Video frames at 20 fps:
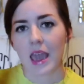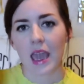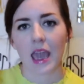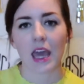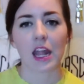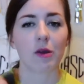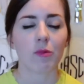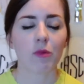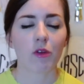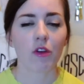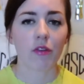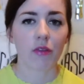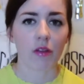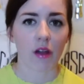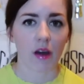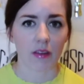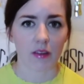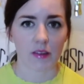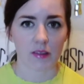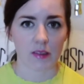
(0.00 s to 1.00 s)
and it will
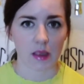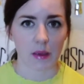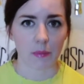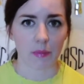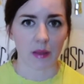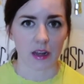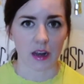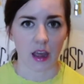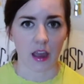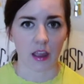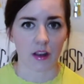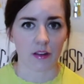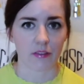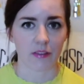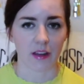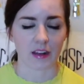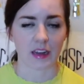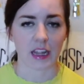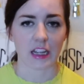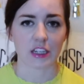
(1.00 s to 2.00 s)
flawlessly blend out your
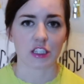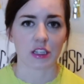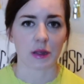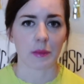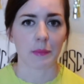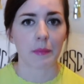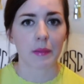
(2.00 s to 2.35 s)
foundation.